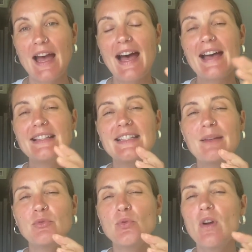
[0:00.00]
Ask
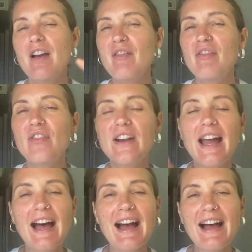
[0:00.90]
them to
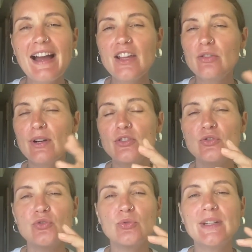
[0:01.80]
fly around you,
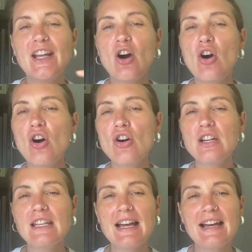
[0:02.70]
to
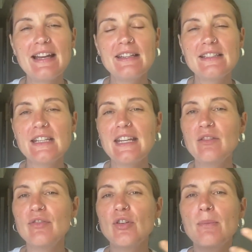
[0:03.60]
reorganize the
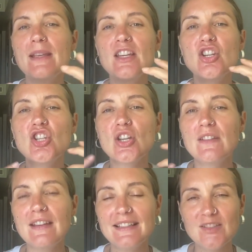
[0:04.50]

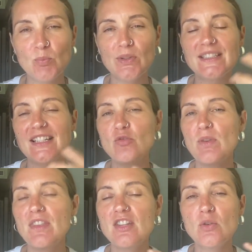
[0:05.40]
information that is present
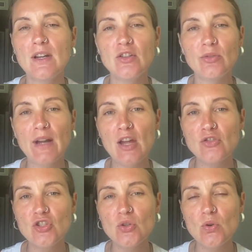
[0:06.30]
within you and
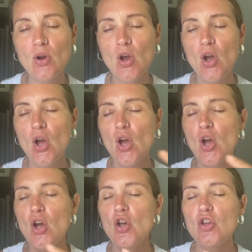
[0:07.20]
around you,
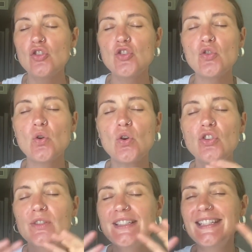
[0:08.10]
so
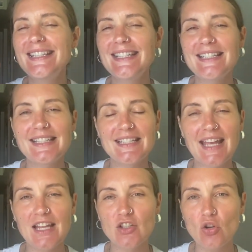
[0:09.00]
the resistances
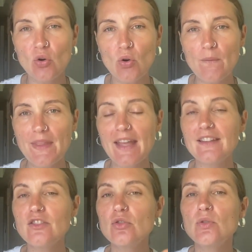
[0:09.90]
can go
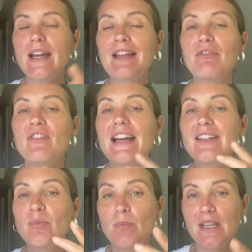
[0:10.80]
and so you can
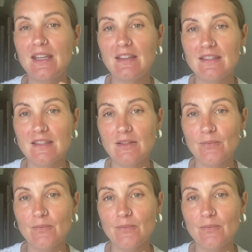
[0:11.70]
find peace.